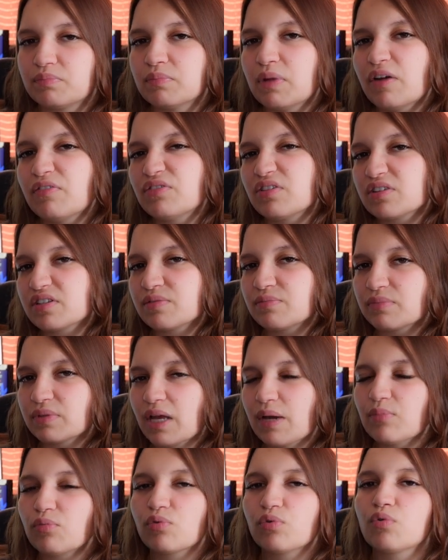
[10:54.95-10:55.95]
after some
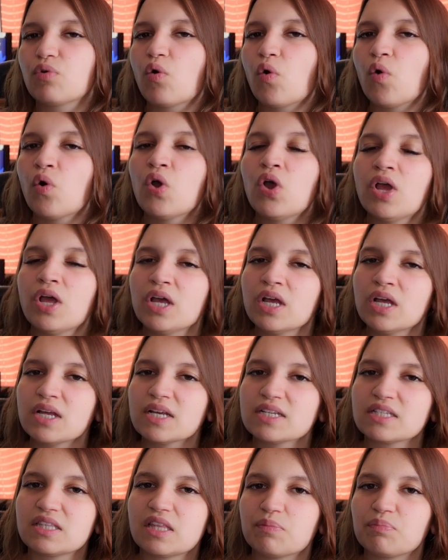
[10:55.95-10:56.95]
time we will
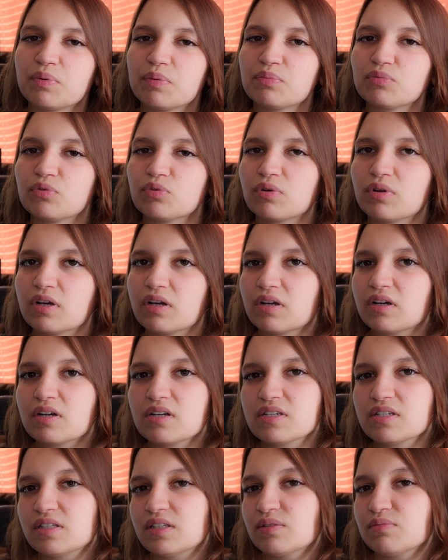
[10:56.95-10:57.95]
step up to
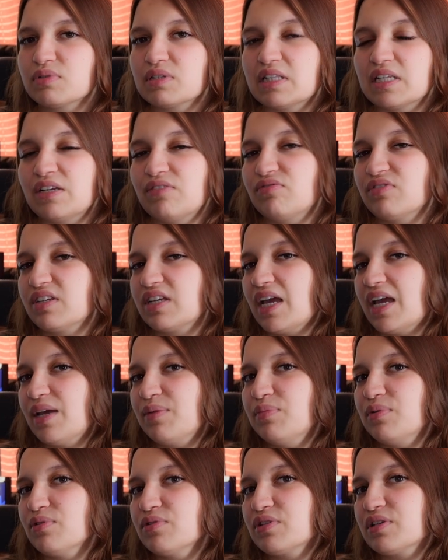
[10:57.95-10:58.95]
custom sleeved
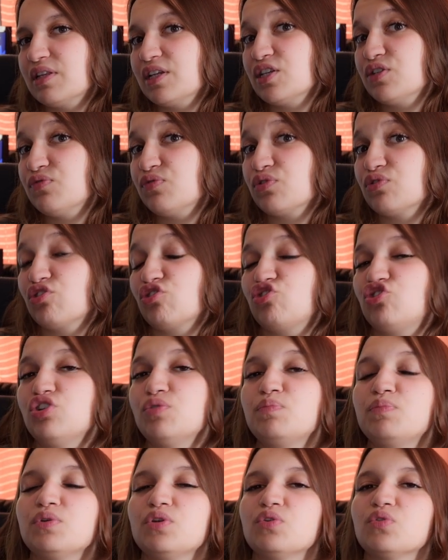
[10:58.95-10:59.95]
cables, at least for the G
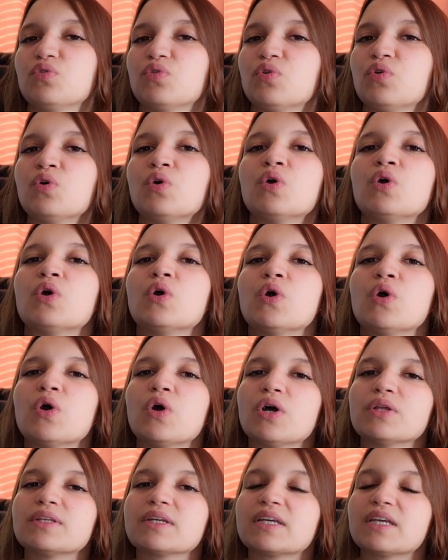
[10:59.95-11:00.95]
P U.
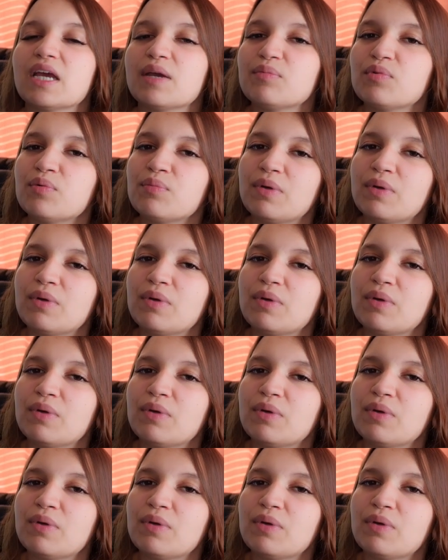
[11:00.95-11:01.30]
The cable